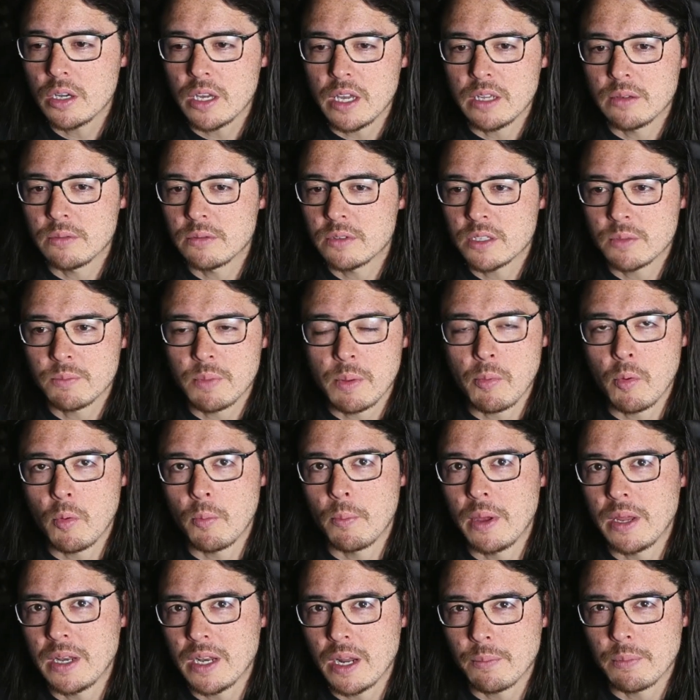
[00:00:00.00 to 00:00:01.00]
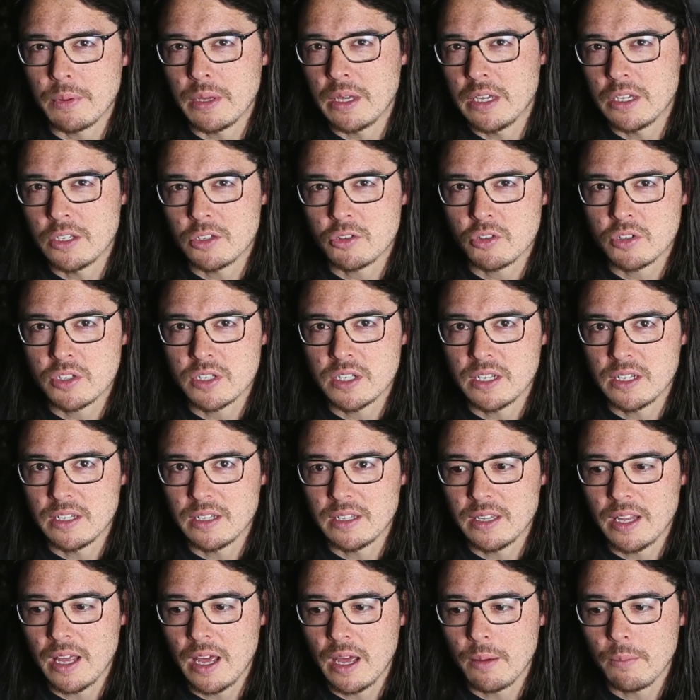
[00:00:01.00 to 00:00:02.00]
and some people may not be interested
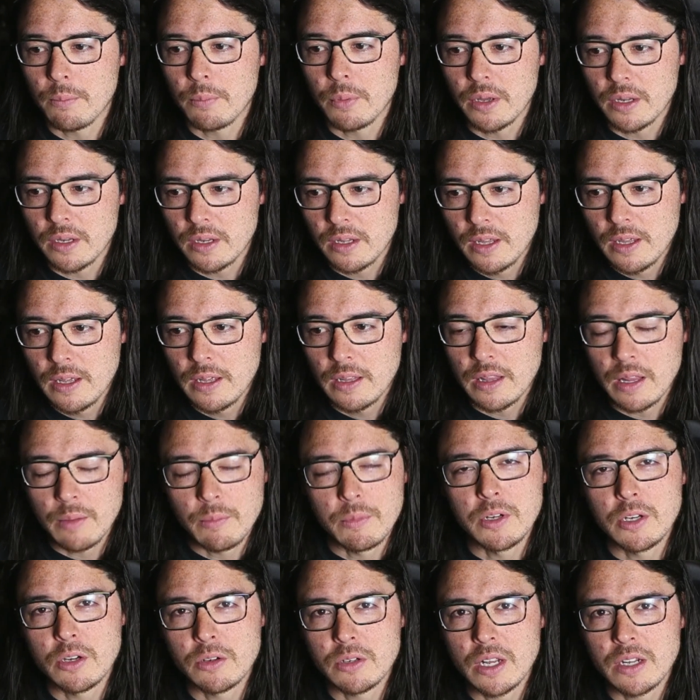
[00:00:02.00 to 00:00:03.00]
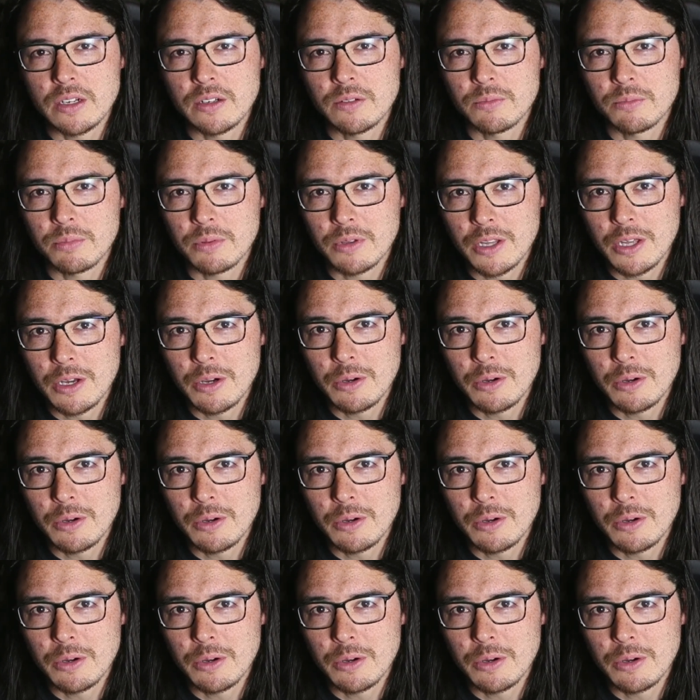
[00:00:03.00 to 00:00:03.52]
in that, but let me know down below.